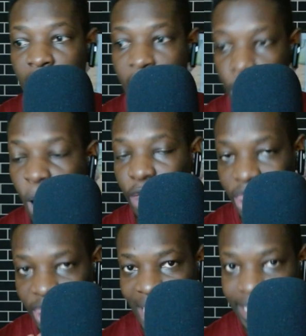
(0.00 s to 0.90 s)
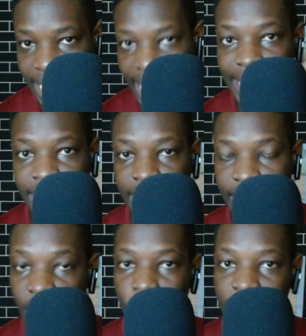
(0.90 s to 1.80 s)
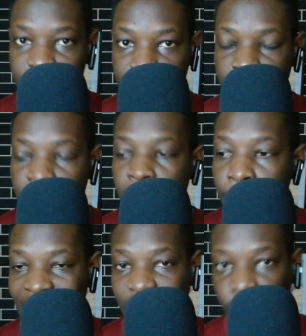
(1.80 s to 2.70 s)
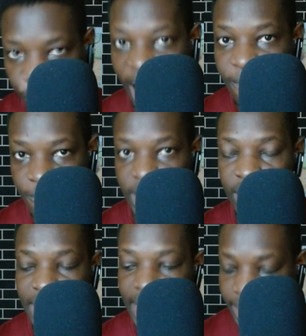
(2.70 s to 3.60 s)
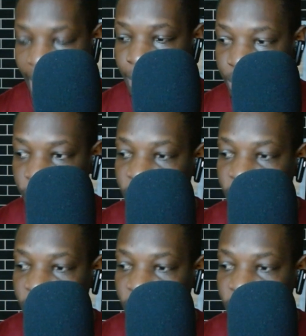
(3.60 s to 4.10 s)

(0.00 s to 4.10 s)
around 38 guaranteed plus 5 million in terms of